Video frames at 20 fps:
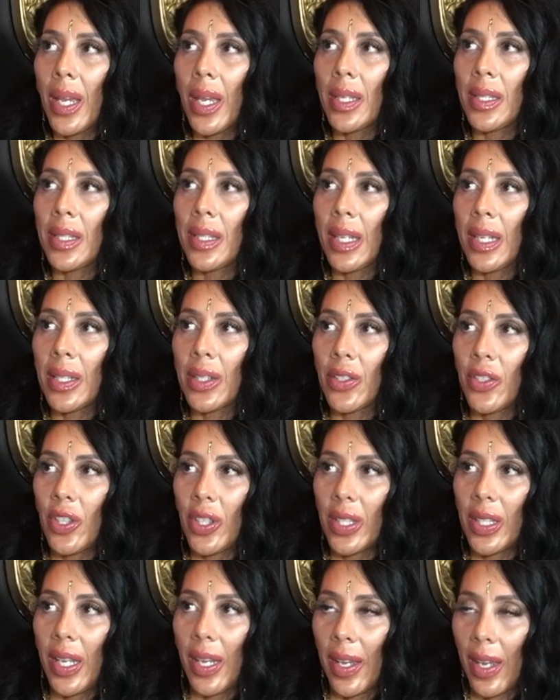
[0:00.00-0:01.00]
because things
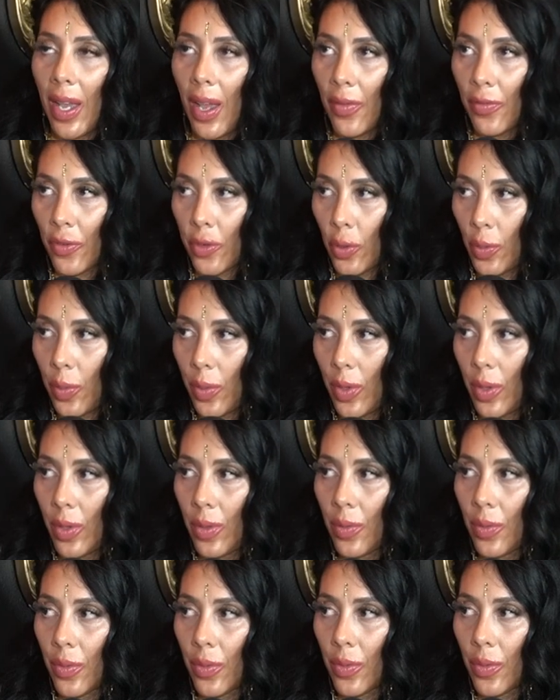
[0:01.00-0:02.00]
just get
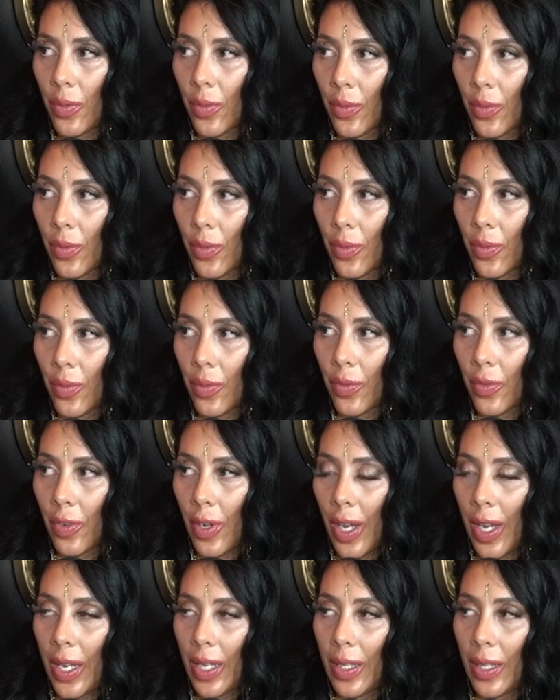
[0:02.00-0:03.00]
comfortable
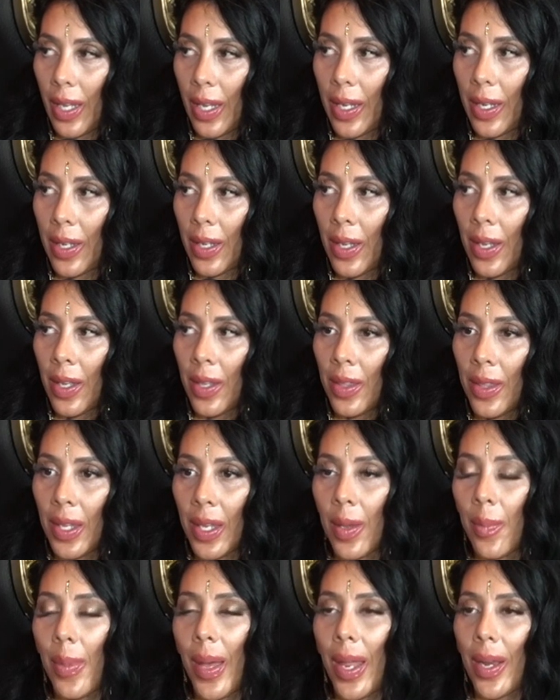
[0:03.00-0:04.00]
right? Like, yeah.
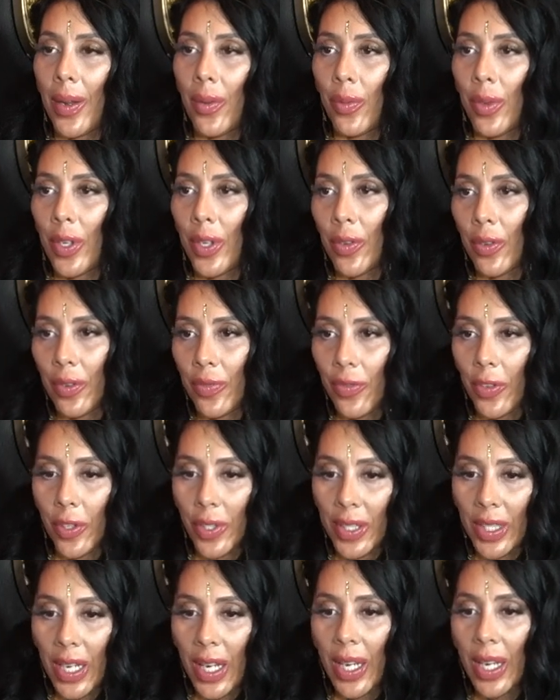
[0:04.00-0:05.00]
think about it. When you are
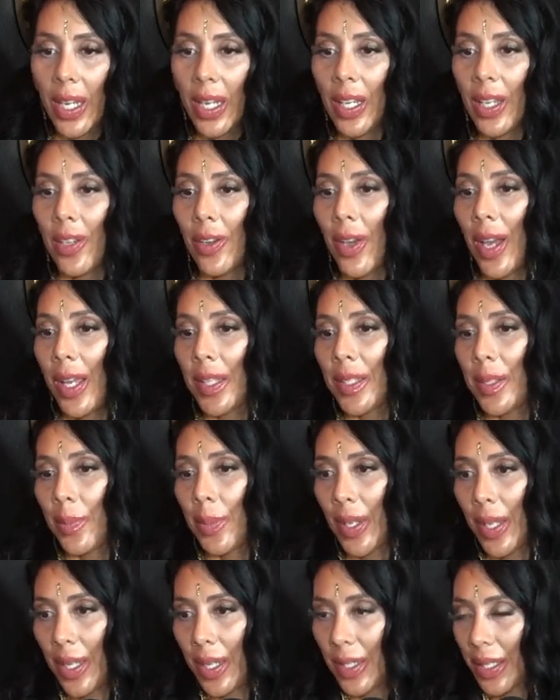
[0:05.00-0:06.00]
first dating, you had
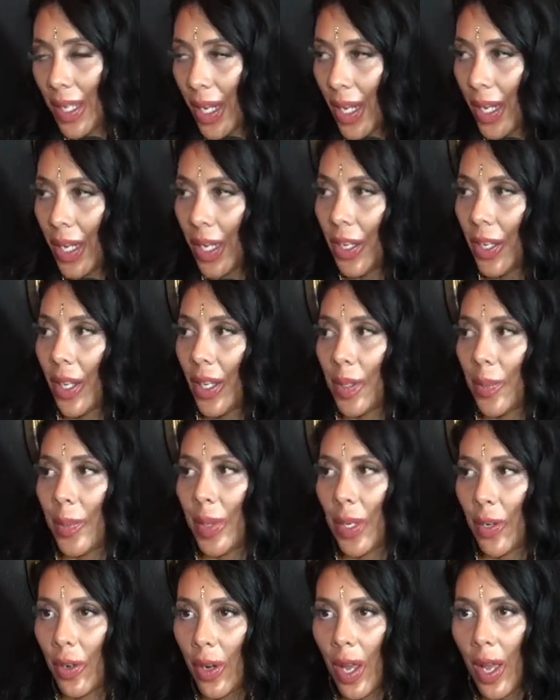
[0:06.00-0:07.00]
to plan a date, you had
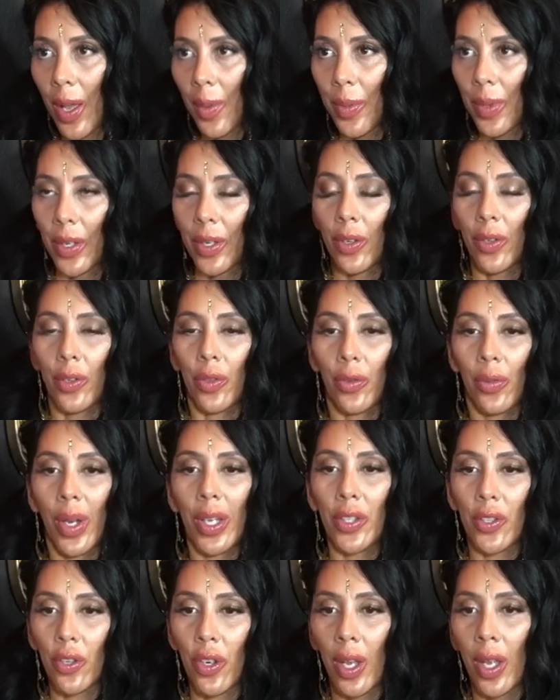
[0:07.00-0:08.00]
to pick her up, you had to go to a
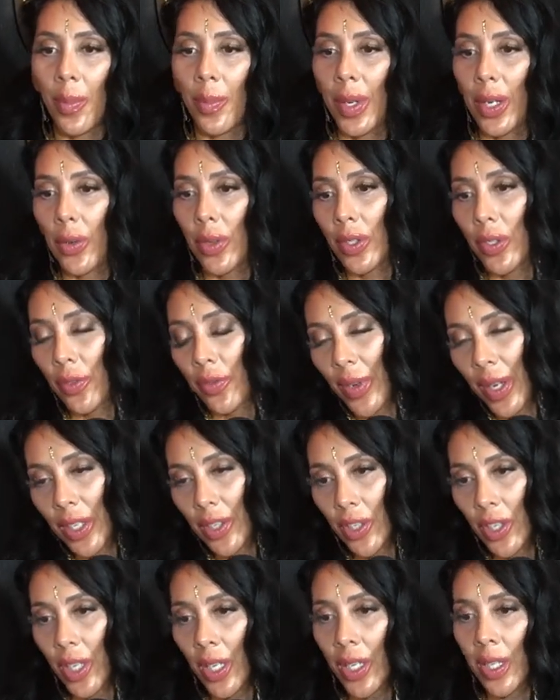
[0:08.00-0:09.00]
restaurant, make
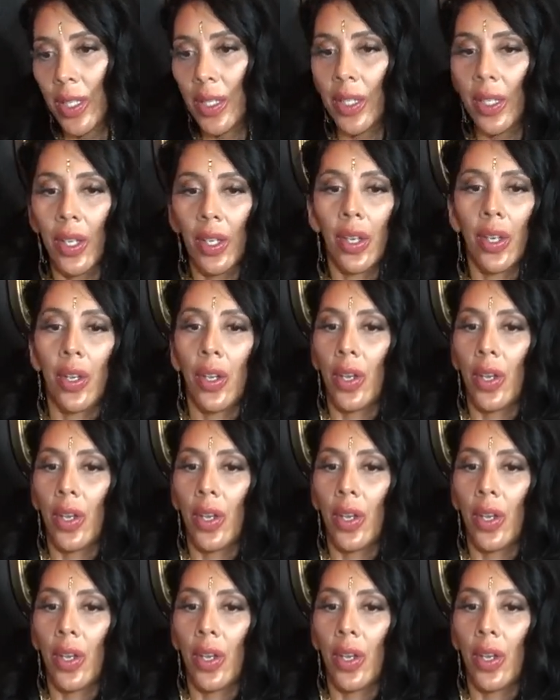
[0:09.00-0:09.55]
reservations,